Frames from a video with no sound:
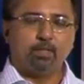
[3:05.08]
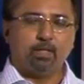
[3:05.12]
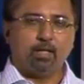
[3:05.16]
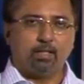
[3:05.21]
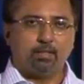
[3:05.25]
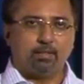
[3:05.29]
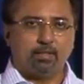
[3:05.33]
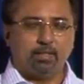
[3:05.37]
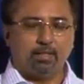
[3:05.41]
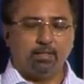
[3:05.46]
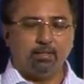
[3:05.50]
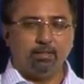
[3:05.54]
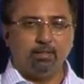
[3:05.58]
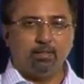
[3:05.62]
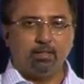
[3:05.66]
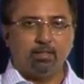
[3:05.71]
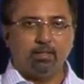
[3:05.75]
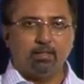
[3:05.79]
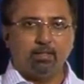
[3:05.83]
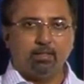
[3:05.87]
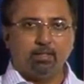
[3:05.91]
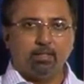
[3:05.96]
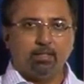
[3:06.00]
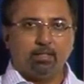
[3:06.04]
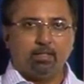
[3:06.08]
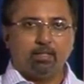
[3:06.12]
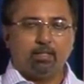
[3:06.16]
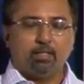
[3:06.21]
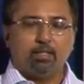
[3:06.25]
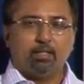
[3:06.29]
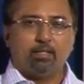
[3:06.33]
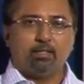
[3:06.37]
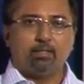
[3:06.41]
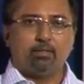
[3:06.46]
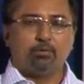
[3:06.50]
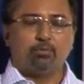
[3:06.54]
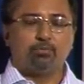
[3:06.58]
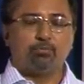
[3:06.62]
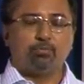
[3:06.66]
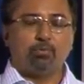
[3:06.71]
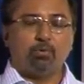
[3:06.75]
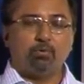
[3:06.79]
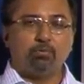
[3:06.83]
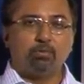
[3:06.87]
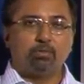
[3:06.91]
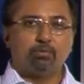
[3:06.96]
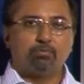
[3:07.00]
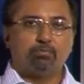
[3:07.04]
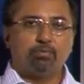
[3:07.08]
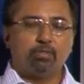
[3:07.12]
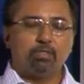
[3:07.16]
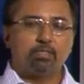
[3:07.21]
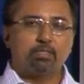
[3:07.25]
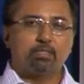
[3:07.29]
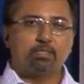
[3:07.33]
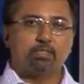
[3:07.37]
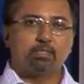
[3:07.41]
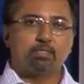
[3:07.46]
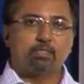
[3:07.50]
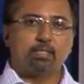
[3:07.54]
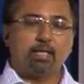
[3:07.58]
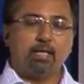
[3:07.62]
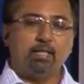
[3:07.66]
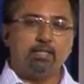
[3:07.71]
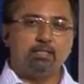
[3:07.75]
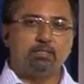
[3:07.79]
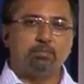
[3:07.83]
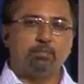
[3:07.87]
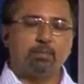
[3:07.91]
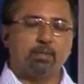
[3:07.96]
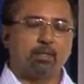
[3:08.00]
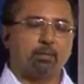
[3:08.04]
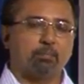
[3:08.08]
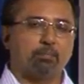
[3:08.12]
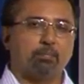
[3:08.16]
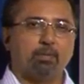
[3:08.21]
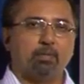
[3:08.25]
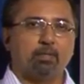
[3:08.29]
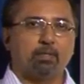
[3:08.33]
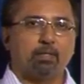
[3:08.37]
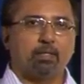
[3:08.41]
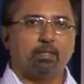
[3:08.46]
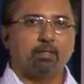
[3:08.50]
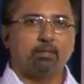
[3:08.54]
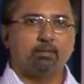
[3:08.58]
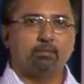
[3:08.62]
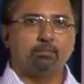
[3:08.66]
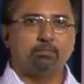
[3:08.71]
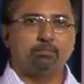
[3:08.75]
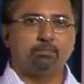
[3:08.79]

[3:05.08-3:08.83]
and then they found the first salesman appearing